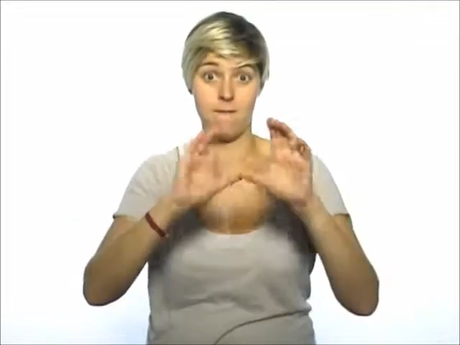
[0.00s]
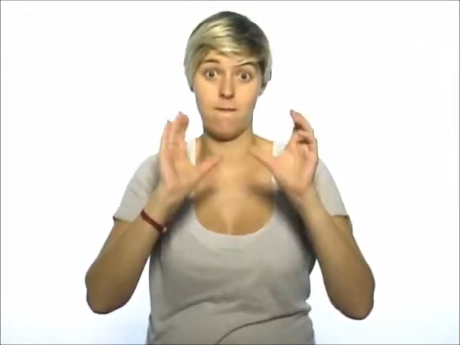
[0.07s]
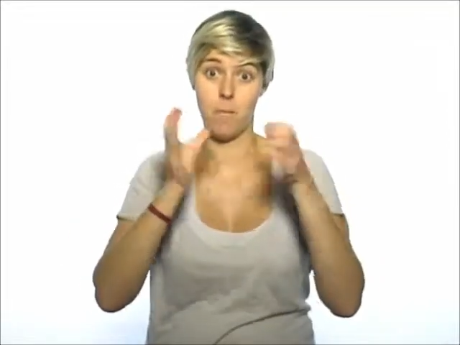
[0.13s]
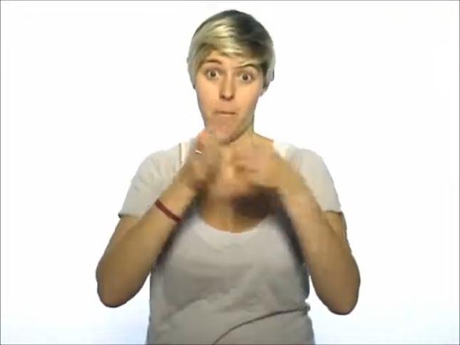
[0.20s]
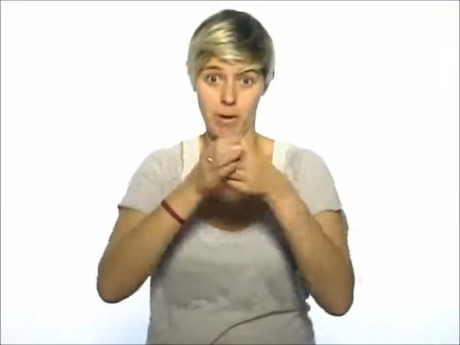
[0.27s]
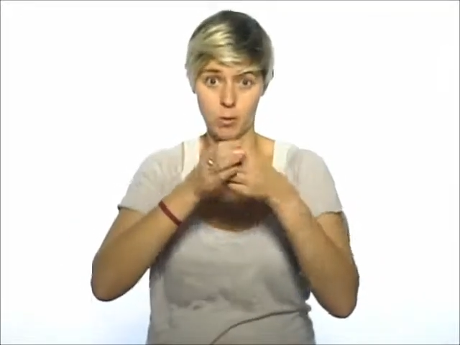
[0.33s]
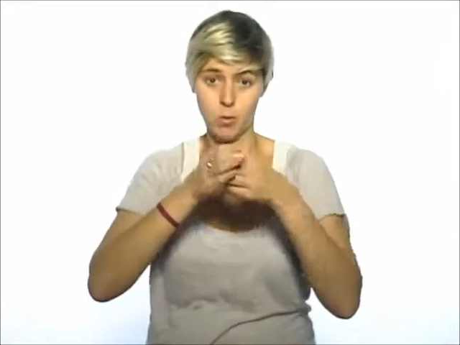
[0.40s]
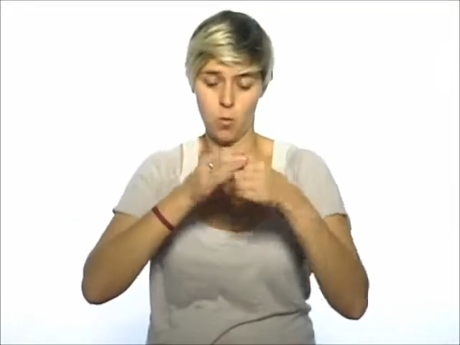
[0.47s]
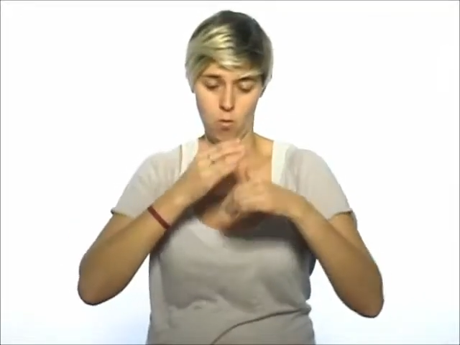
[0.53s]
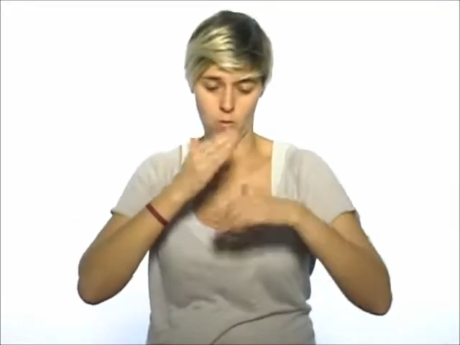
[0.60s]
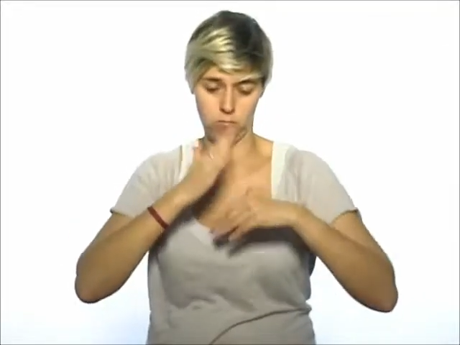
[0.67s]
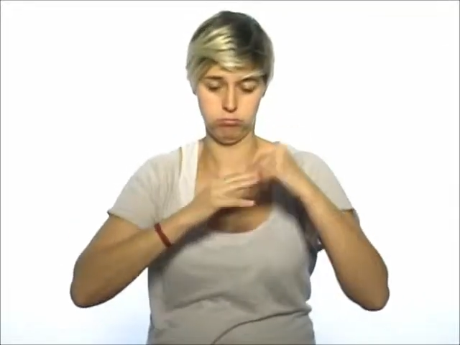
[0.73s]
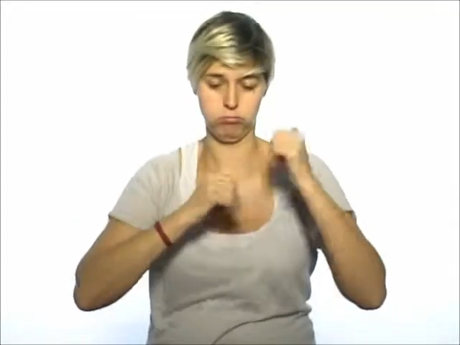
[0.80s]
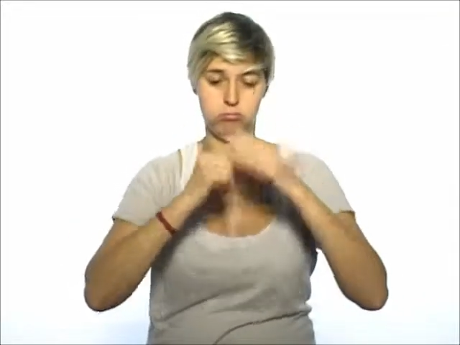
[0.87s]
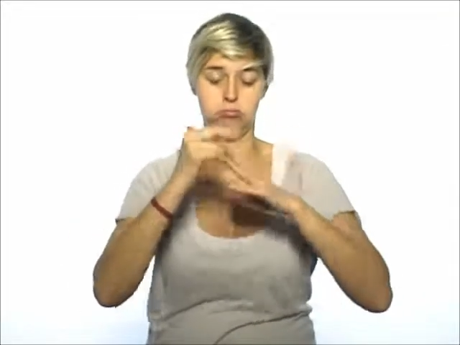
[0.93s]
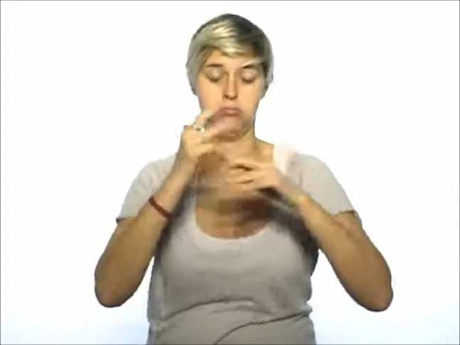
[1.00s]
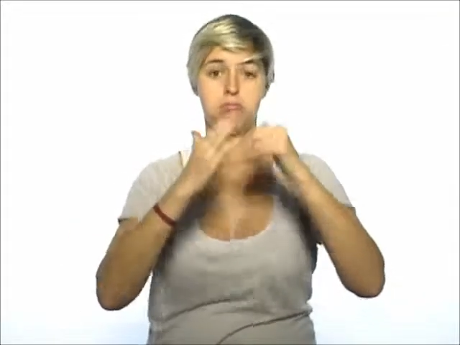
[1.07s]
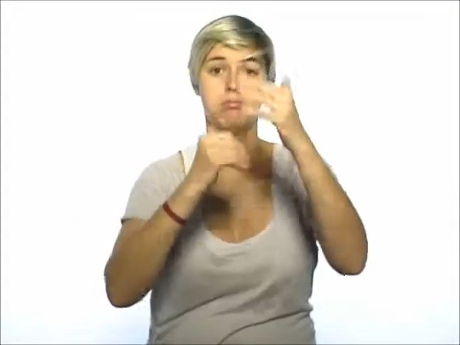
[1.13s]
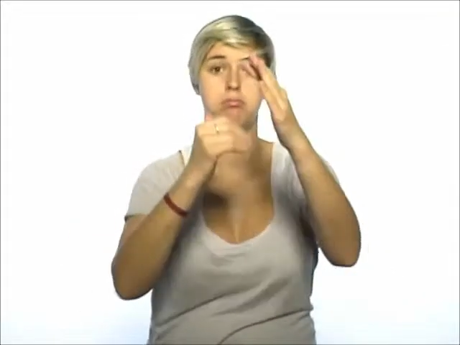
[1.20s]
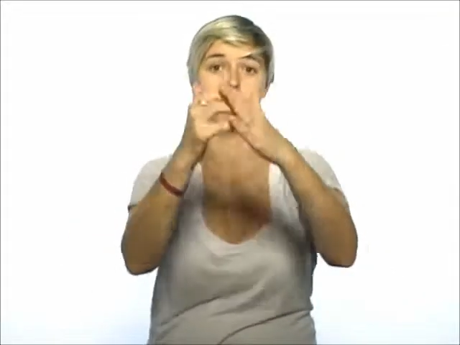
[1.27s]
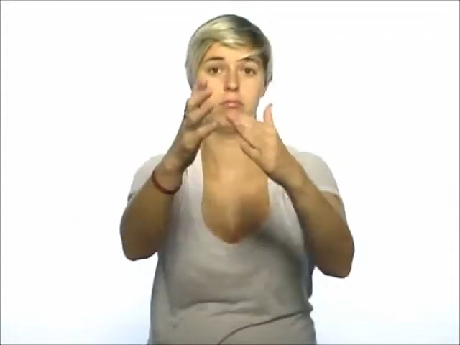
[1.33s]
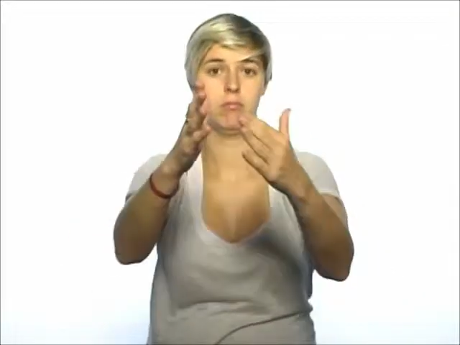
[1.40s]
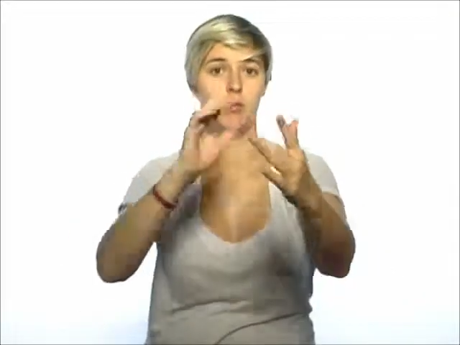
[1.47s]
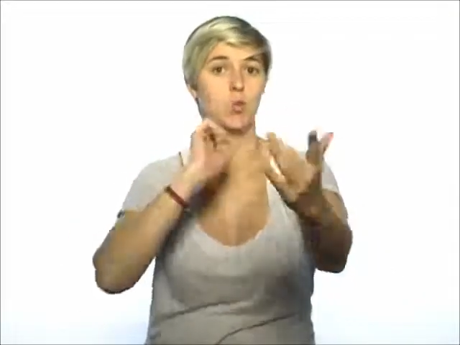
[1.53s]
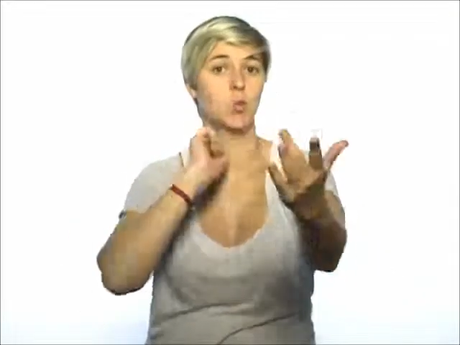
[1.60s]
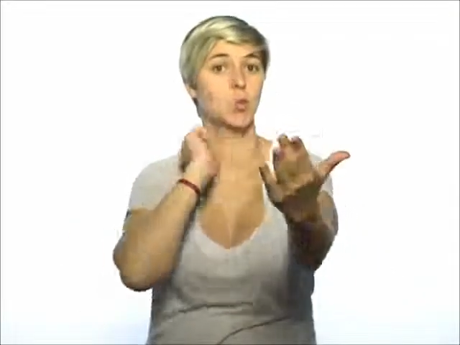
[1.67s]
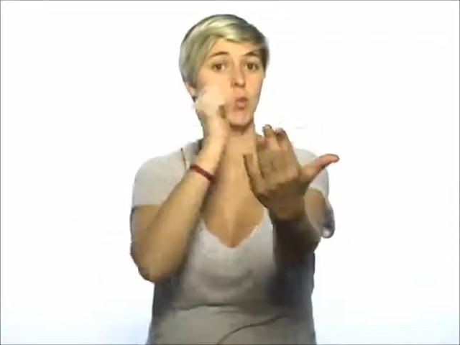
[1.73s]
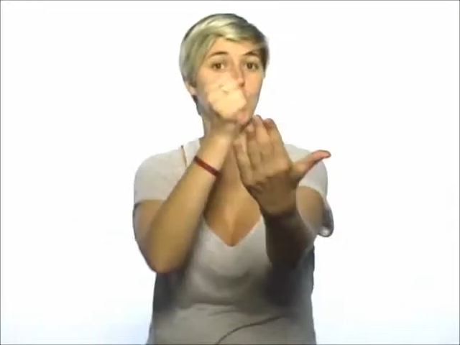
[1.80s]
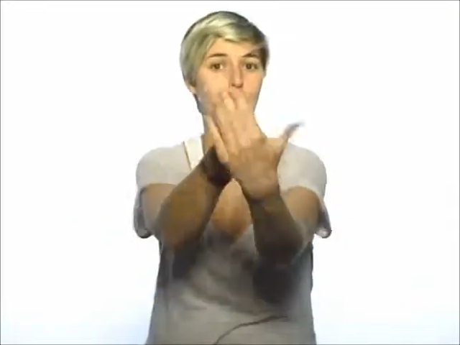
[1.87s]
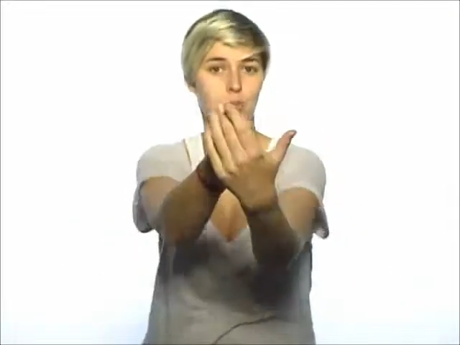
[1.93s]
from the beginning up to the
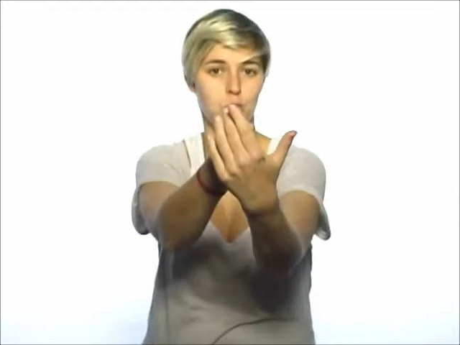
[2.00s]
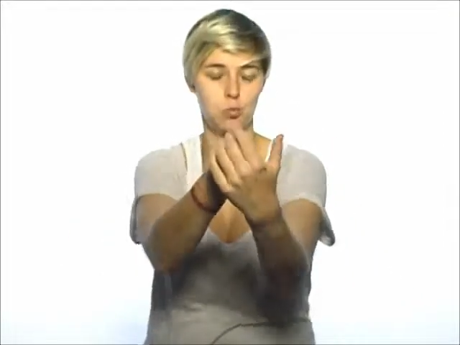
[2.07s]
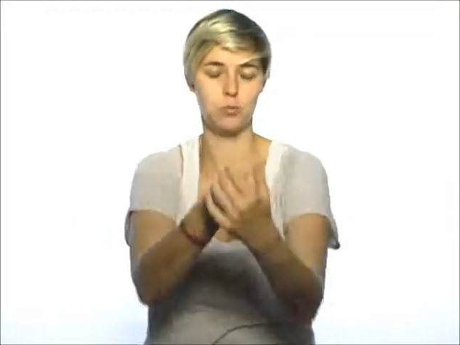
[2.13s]
master's